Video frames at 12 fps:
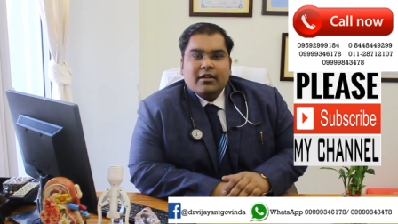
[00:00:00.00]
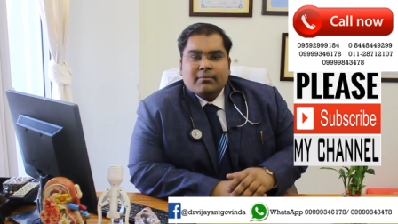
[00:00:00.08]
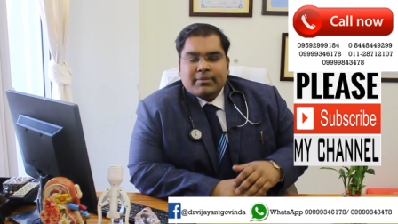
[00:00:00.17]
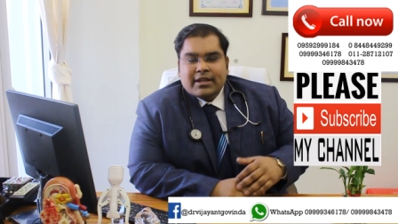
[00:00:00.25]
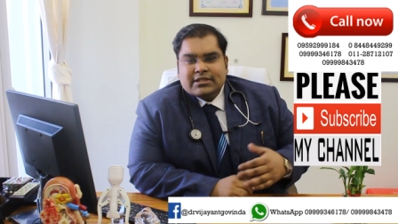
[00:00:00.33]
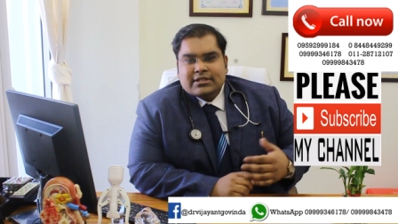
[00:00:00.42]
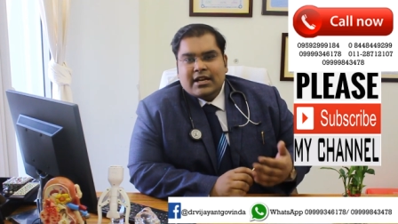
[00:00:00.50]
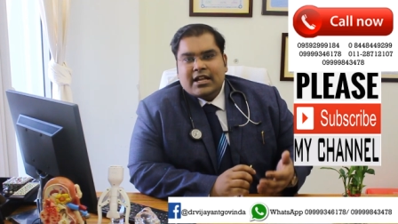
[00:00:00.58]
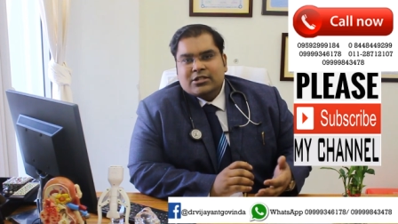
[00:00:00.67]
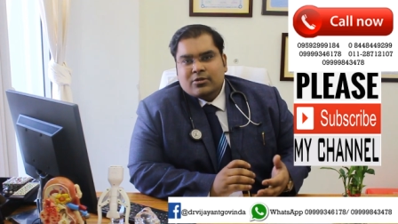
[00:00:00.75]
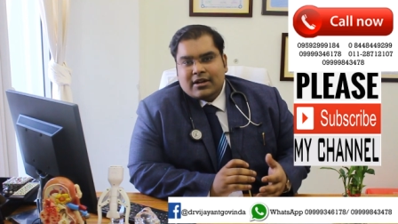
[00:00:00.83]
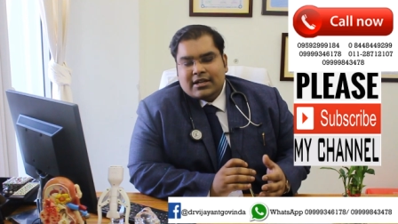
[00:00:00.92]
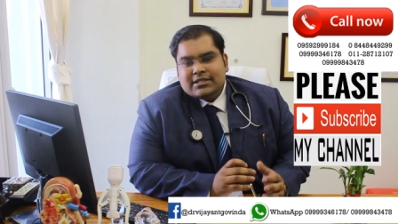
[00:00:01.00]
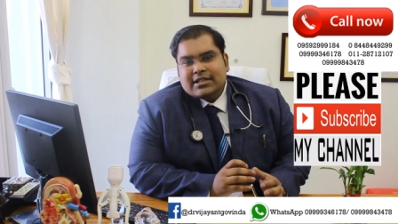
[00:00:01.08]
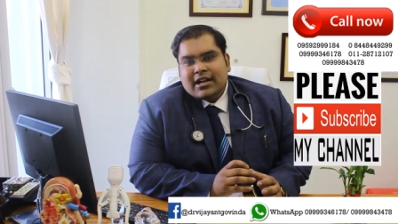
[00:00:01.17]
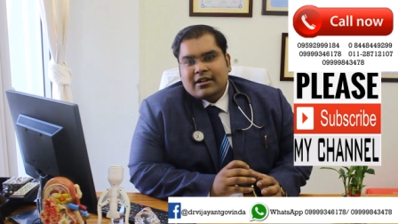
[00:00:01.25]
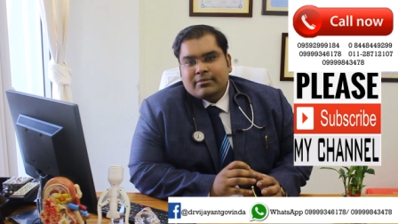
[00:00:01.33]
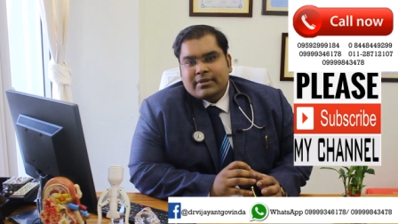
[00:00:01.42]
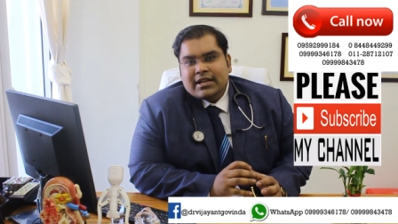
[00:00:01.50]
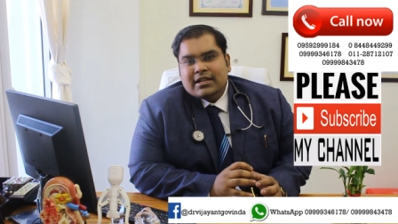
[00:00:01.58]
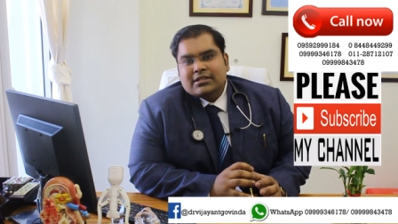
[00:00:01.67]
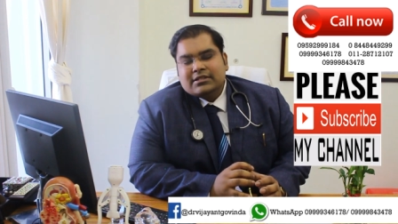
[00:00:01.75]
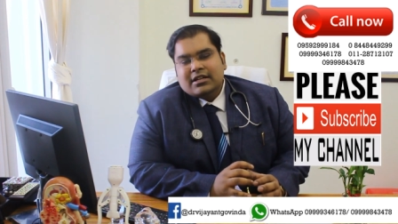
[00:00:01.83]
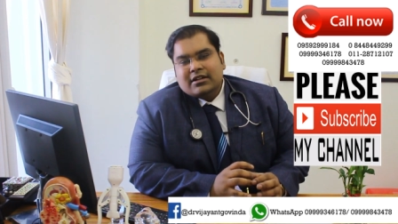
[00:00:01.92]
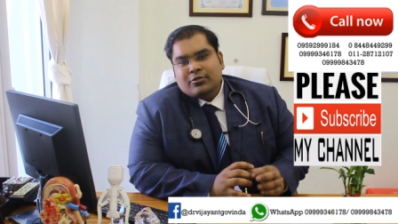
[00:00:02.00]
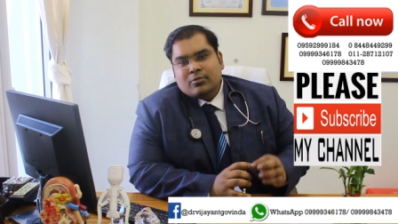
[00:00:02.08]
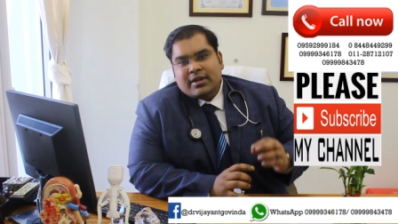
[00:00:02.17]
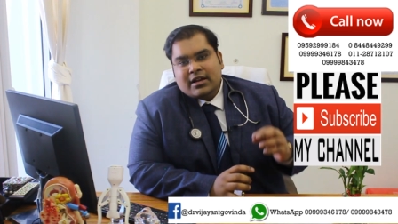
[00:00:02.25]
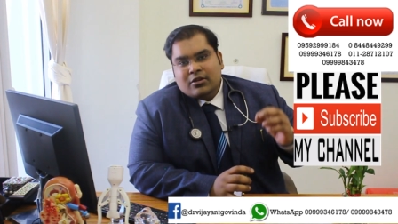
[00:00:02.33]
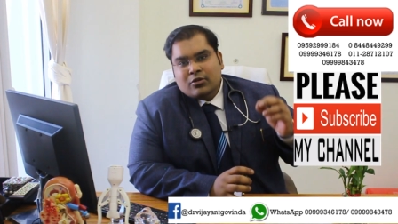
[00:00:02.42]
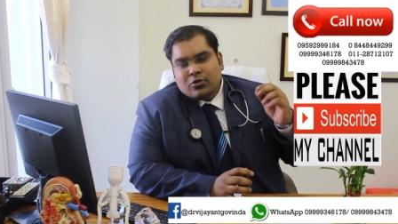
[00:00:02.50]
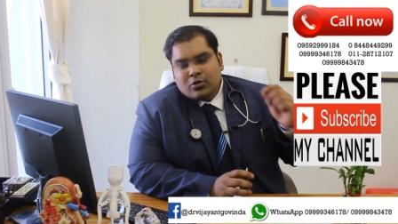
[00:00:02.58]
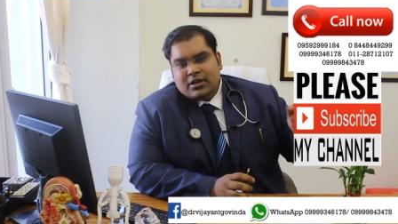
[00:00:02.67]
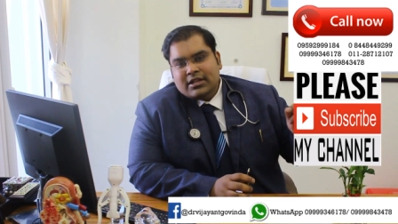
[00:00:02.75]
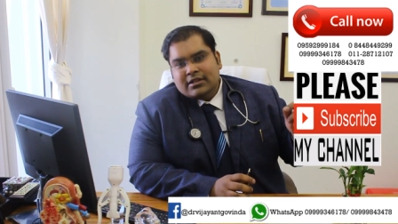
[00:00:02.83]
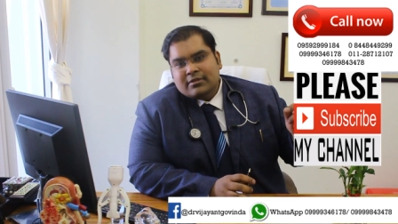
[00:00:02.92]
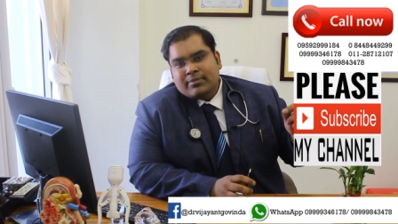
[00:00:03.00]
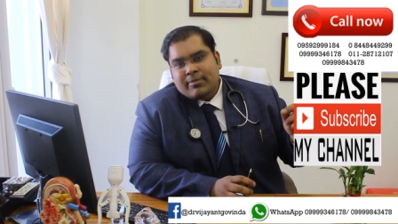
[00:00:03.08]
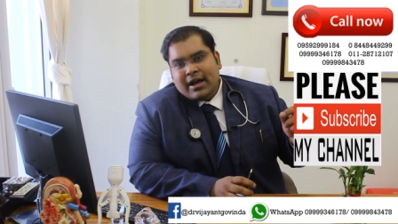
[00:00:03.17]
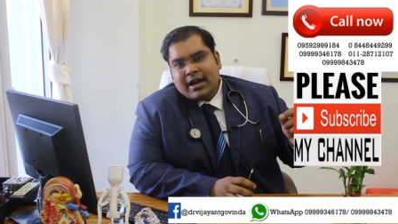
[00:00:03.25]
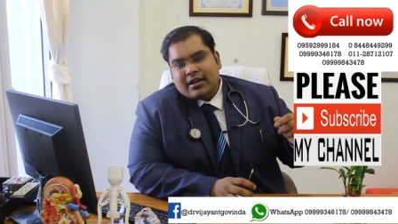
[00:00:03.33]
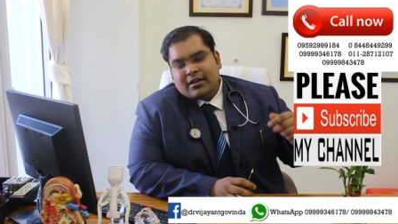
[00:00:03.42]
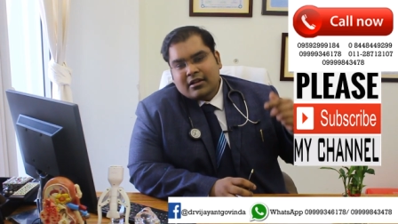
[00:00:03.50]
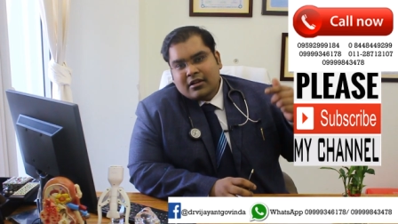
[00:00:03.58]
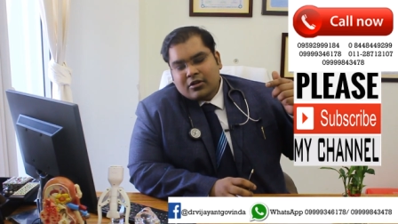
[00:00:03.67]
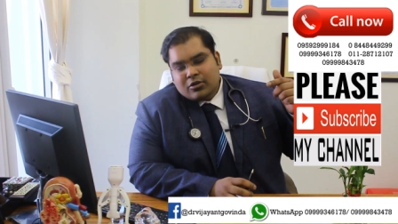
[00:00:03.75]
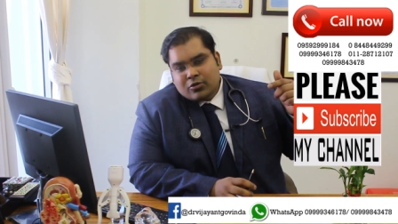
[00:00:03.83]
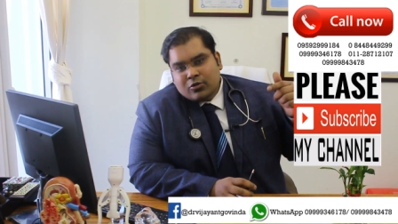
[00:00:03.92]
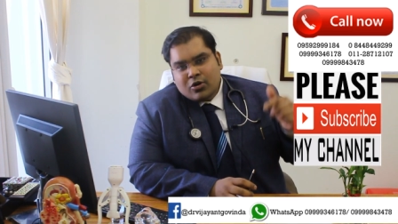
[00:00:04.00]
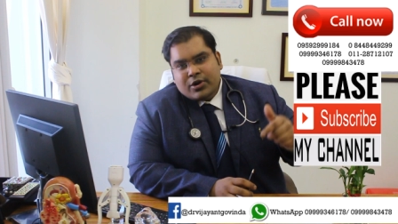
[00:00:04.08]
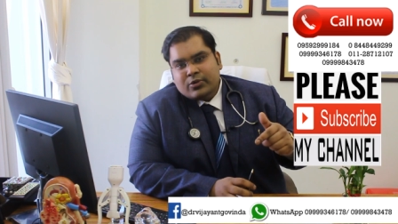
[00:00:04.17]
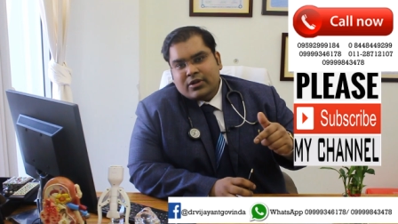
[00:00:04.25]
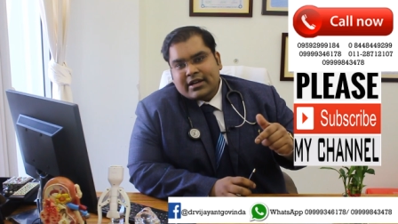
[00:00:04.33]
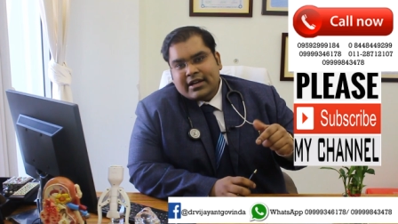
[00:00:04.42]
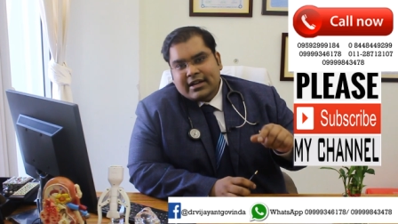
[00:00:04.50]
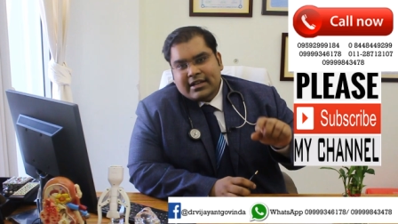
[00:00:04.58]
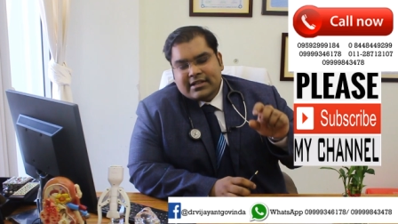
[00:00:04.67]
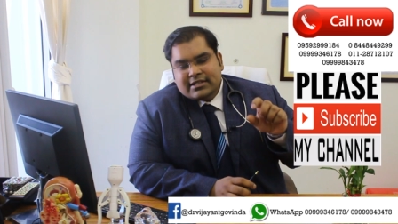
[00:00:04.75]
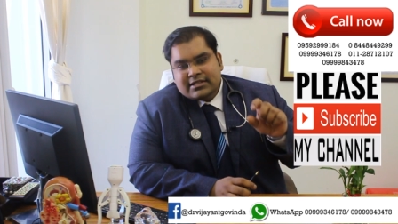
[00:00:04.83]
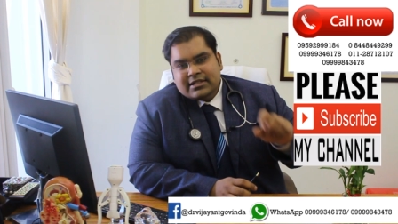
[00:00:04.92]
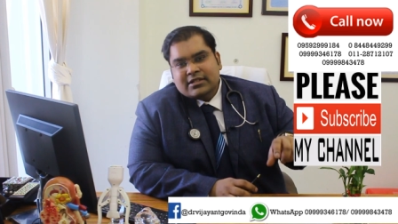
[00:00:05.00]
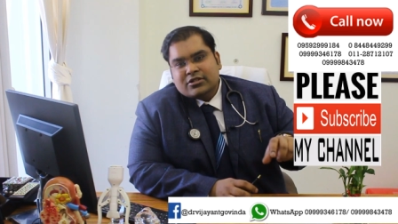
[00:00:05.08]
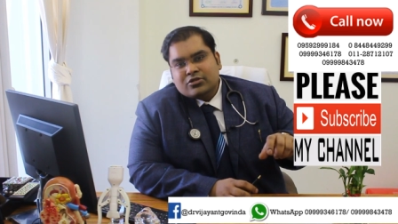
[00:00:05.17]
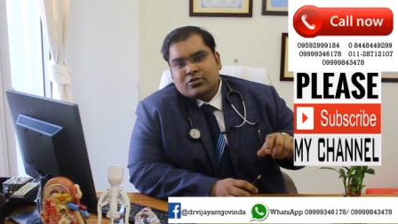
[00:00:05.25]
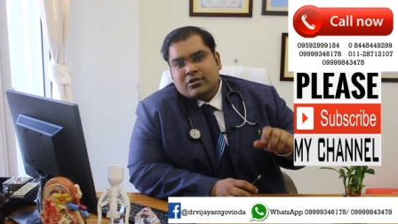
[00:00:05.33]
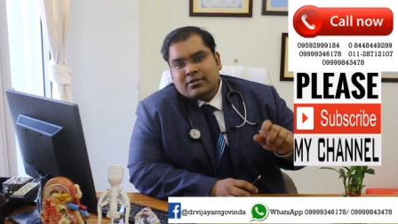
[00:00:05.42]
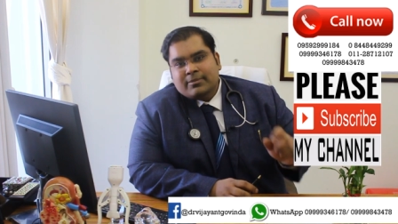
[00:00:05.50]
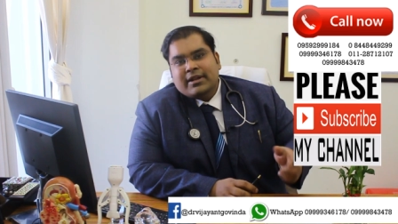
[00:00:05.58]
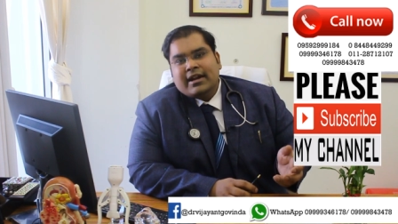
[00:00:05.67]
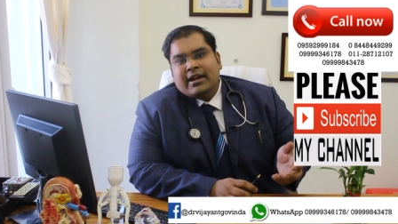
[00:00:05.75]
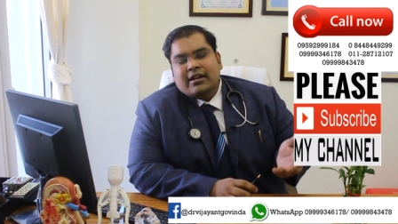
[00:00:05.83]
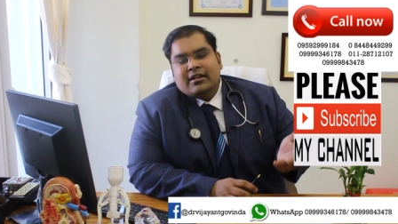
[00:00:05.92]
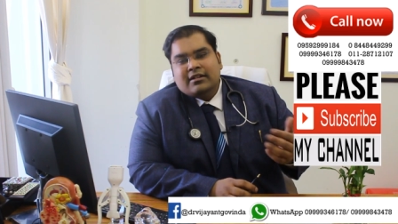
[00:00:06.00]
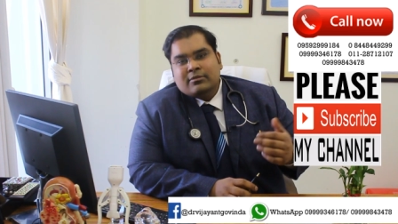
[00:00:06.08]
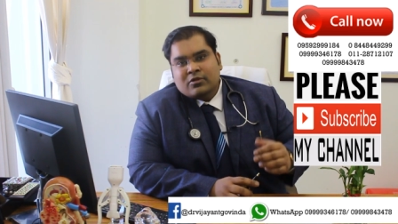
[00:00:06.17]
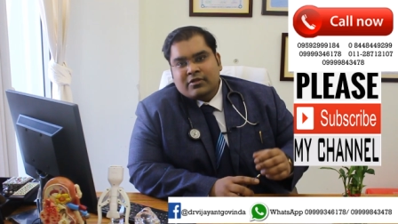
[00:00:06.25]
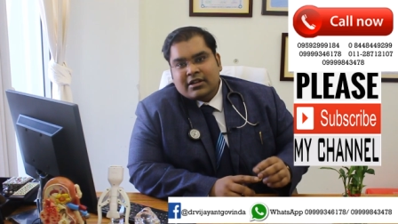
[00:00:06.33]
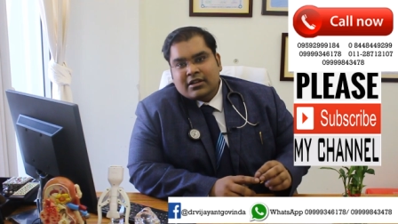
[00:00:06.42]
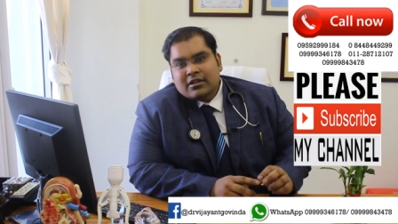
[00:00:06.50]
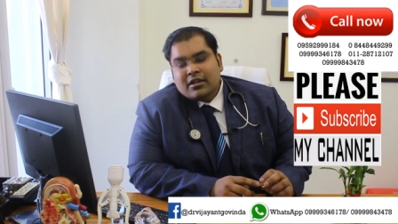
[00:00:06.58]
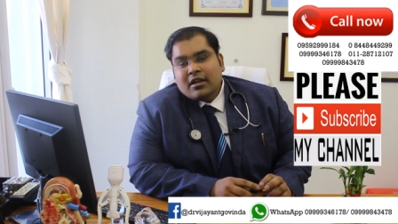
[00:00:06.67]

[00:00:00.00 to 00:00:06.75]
P C N L, as you understand, means that you make a hole in the back, go into the kidney, see the stone, break it and remove it.